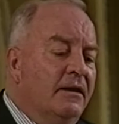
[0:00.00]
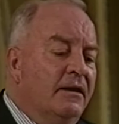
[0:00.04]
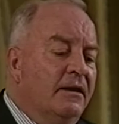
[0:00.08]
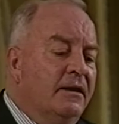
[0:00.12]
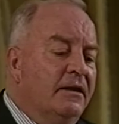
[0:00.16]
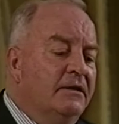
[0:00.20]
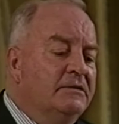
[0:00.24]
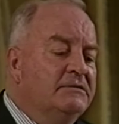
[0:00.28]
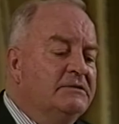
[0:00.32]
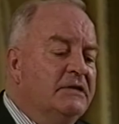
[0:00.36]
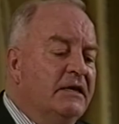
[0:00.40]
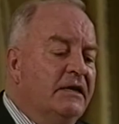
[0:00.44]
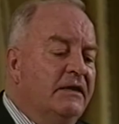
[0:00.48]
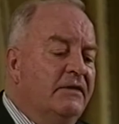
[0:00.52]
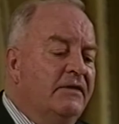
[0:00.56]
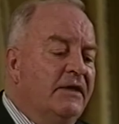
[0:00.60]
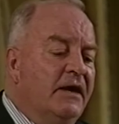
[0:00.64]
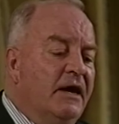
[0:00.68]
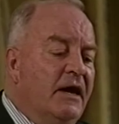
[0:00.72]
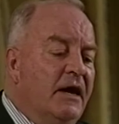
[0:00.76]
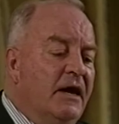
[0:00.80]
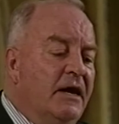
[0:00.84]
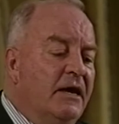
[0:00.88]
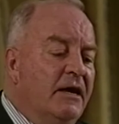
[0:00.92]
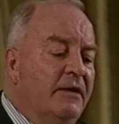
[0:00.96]
You see,
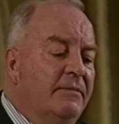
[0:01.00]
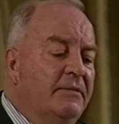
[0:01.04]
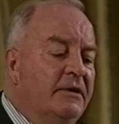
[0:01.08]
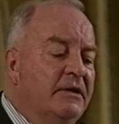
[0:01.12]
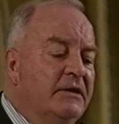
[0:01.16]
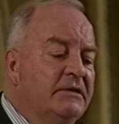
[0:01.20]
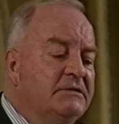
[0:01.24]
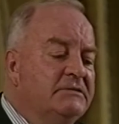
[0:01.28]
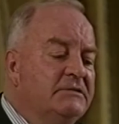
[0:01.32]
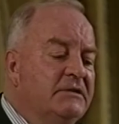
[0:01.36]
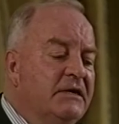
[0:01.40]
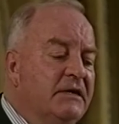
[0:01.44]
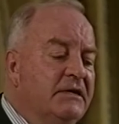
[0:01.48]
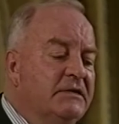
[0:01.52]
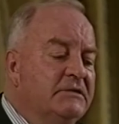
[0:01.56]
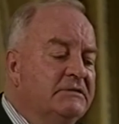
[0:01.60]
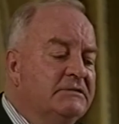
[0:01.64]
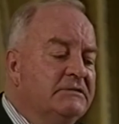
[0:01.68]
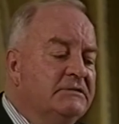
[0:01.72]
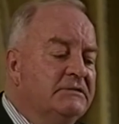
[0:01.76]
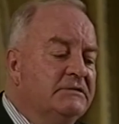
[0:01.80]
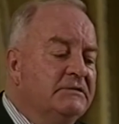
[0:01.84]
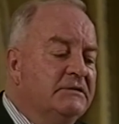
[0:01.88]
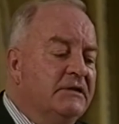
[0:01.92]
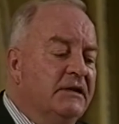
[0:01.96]
the argument is
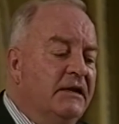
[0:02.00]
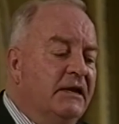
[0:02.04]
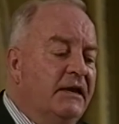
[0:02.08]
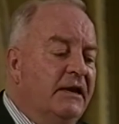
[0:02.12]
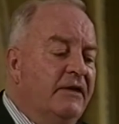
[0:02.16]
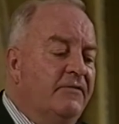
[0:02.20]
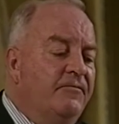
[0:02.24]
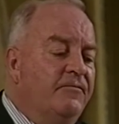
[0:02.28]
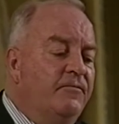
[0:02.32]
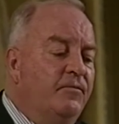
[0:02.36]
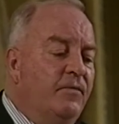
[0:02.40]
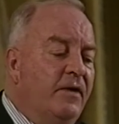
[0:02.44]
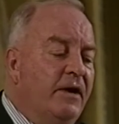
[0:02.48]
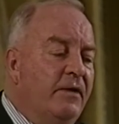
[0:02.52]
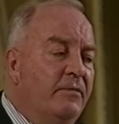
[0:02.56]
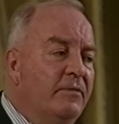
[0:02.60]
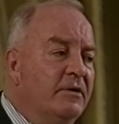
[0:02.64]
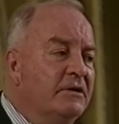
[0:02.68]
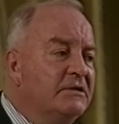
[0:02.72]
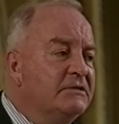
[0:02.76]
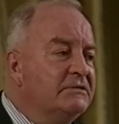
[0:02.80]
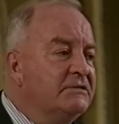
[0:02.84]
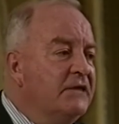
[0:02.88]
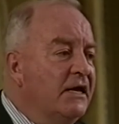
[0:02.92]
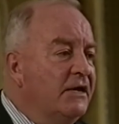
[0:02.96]
this. If we
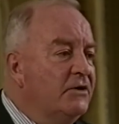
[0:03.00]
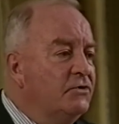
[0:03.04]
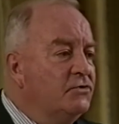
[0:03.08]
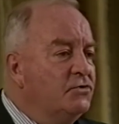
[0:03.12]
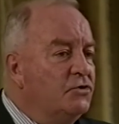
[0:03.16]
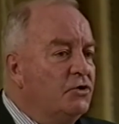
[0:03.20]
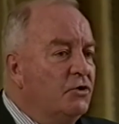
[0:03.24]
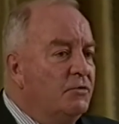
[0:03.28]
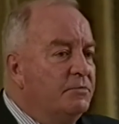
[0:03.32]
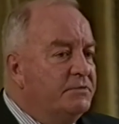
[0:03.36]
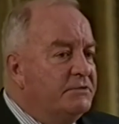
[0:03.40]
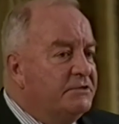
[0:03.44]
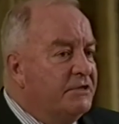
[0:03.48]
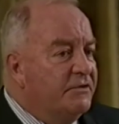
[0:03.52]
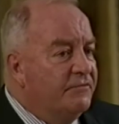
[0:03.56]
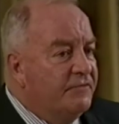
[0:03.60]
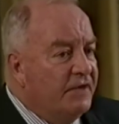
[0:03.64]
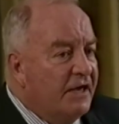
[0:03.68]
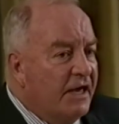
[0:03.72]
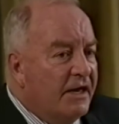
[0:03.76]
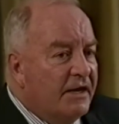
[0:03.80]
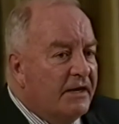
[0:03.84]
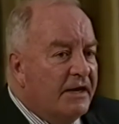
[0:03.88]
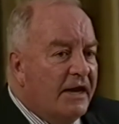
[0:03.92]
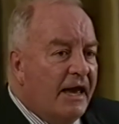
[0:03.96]
were to send troops to
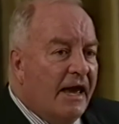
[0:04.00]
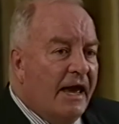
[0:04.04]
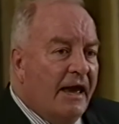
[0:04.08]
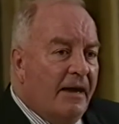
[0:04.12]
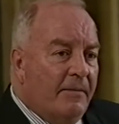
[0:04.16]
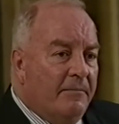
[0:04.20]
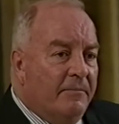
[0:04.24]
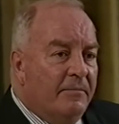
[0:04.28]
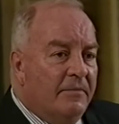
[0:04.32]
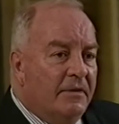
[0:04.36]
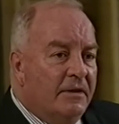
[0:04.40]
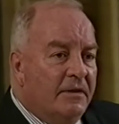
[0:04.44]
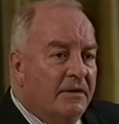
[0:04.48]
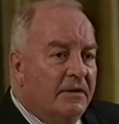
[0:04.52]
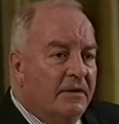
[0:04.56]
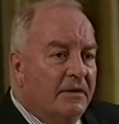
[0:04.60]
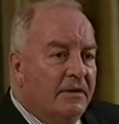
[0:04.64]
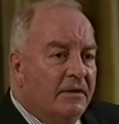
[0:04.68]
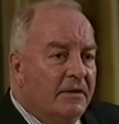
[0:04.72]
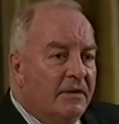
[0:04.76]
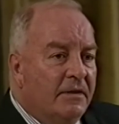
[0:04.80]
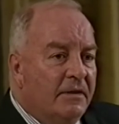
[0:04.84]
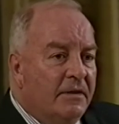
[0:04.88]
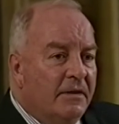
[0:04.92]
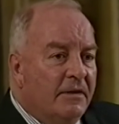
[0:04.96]
Vietnam
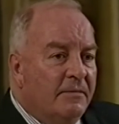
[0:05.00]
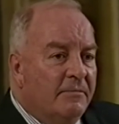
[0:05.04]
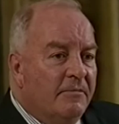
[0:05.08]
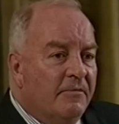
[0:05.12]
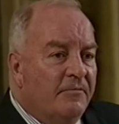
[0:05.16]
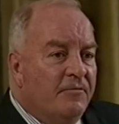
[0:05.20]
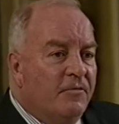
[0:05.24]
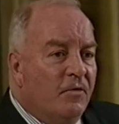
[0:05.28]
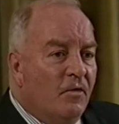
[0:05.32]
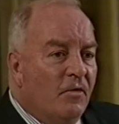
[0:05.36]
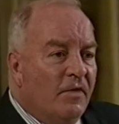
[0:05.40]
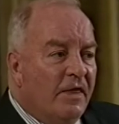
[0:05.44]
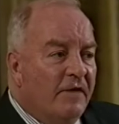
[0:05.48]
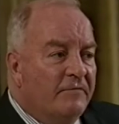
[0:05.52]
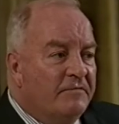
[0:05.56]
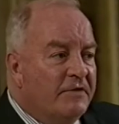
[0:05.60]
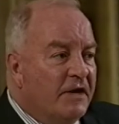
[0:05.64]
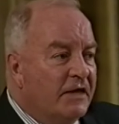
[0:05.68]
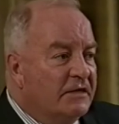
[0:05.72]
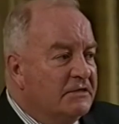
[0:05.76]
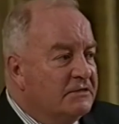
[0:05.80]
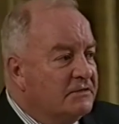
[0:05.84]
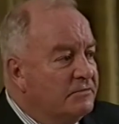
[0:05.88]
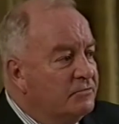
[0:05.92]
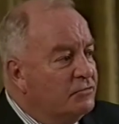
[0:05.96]
before they've
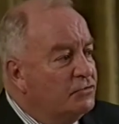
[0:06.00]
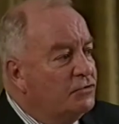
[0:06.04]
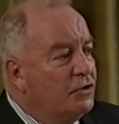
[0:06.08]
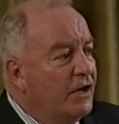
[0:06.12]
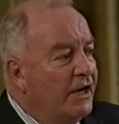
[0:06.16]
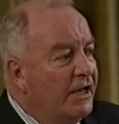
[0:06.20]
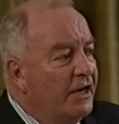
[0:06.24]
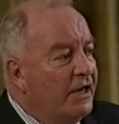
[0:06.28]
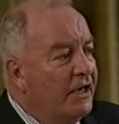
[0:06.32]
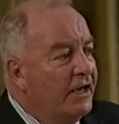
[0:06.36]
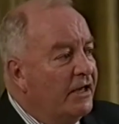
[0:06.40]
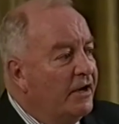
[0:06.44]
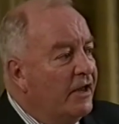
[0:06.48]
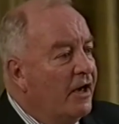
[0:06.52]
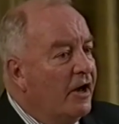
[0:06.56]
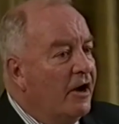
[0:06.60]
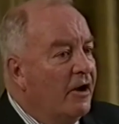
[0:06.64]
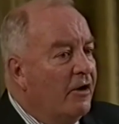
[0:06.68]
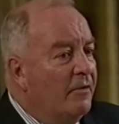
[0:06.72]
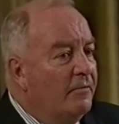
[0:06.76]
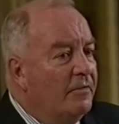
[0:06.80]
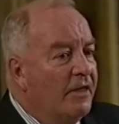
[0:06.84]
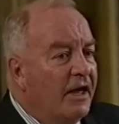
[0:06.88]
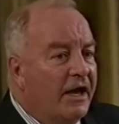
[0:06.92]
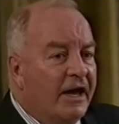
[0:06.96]
done some training at
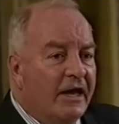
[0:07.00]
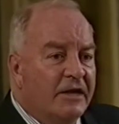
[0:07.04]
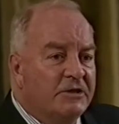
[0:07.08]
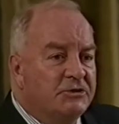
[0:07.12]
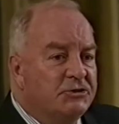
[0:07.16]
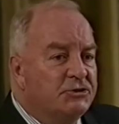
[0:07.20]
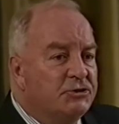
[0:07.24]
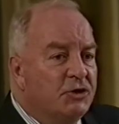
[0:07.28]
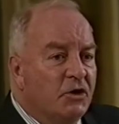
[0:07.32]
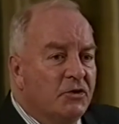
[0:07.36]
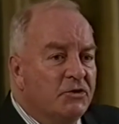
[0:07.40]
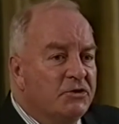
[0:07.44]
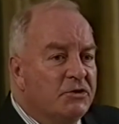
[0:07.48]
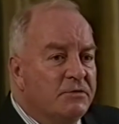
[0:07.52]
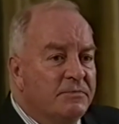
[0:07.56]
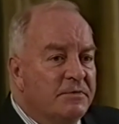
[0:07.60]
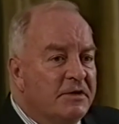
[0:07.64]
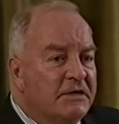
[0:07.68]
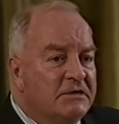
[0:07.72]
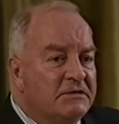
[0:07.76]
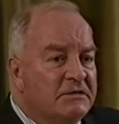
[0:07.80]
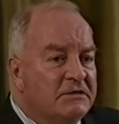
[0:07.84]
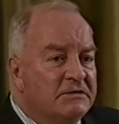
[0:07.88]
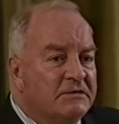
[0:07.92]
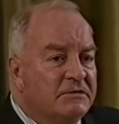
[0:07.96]
home, they get shot to
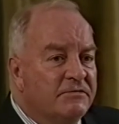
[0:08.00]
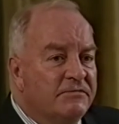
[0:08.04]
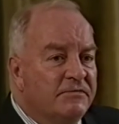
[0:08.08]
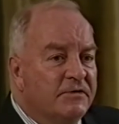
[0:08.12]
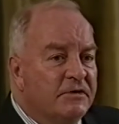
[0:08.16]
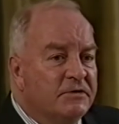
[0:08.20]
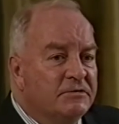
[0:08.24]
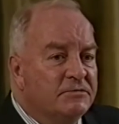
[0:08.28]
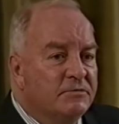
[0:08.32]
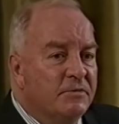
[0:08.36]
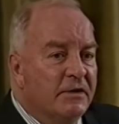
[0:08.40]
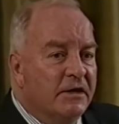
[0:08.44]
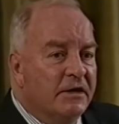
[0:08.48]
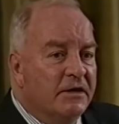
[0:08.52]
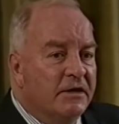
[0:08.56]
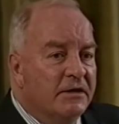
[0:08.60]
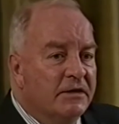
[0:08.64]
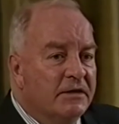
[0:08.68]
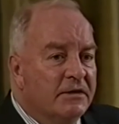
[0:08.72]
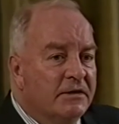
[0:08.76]
pieces the first week.